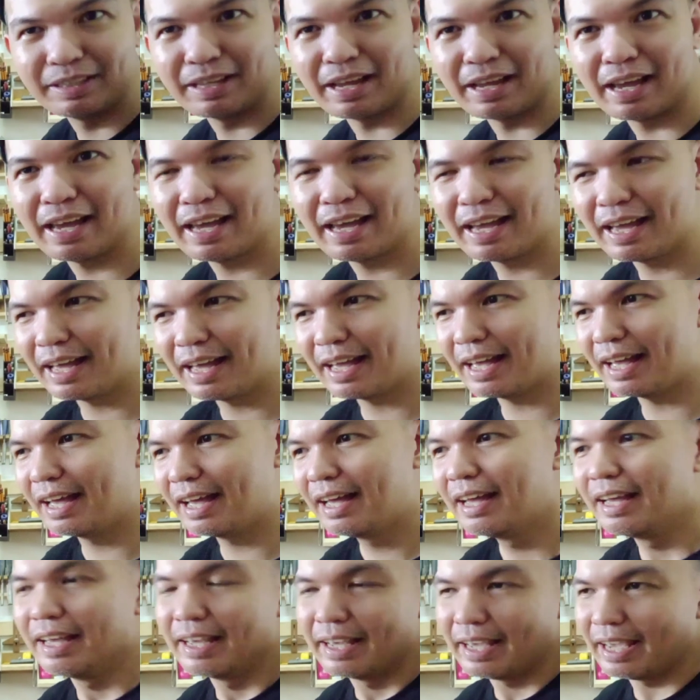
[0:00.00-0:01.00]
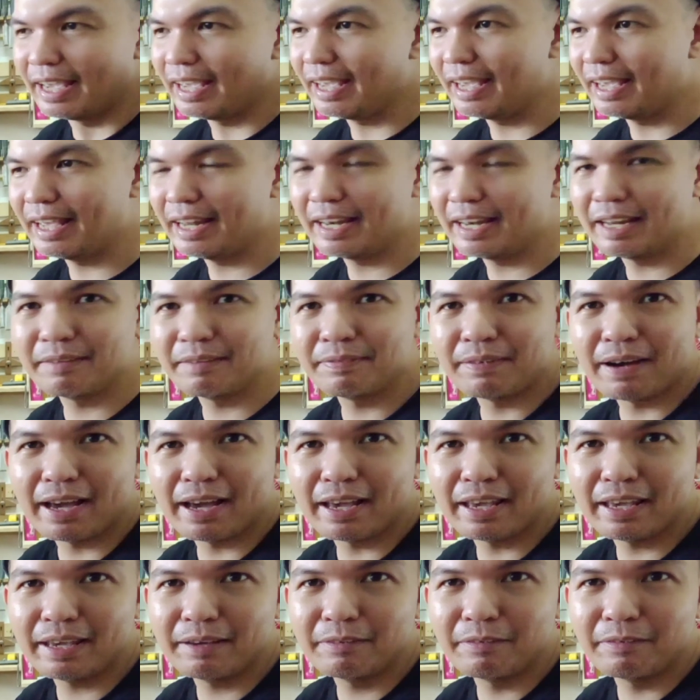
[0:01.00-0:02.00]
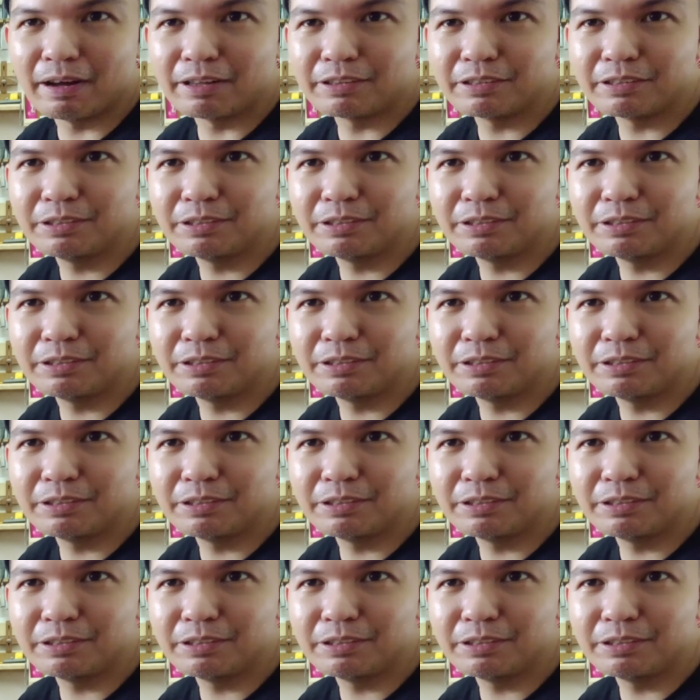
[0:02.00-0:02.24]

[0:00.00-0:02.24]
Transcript: Uh, and if I want